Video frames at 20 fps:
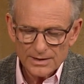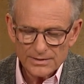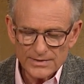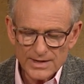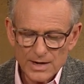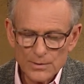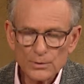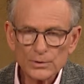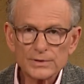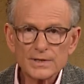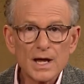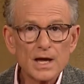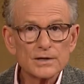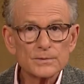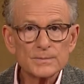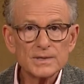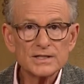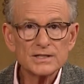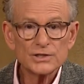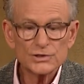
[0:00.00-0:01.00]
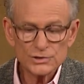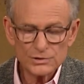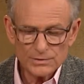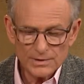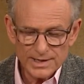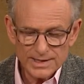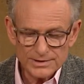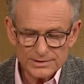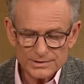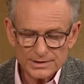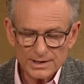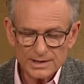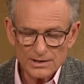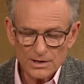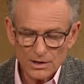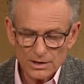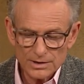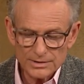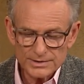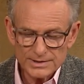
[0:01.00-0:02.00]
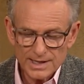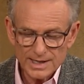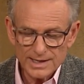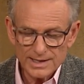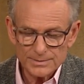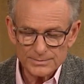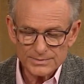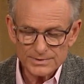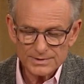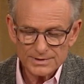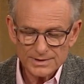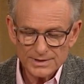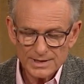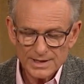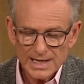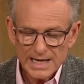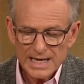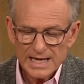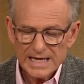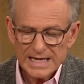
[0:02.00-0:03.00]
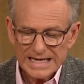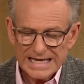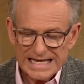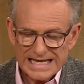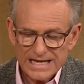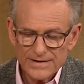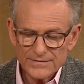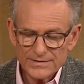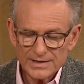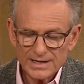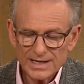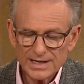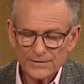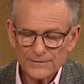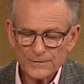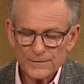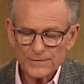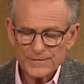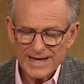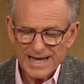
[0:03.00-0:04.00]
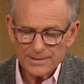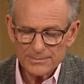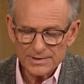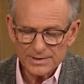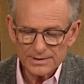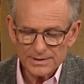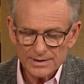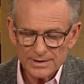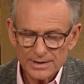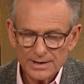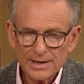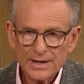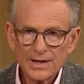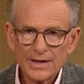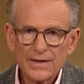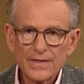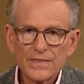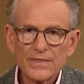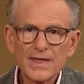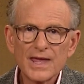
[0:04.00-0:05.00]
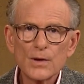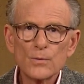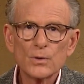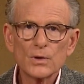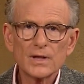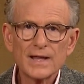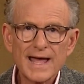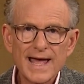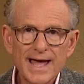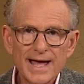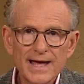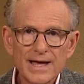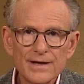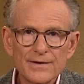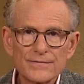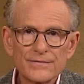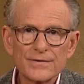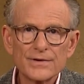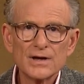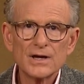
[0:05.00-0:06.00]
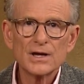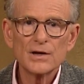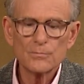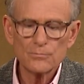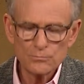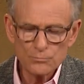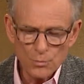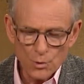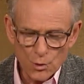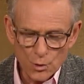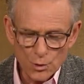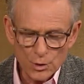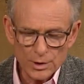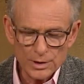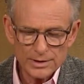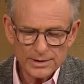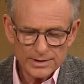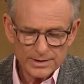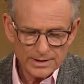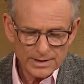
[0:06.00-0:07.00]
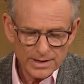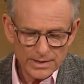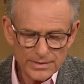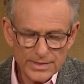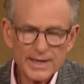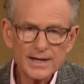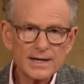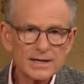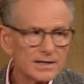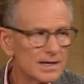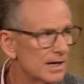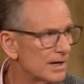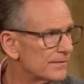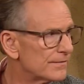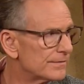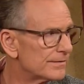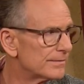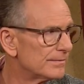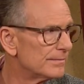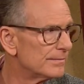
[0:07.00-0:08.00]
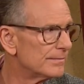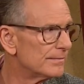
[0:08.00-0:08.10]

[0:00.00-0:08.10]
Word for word: They will not be disgraced in hard times. Even in famine, they will have more than enough.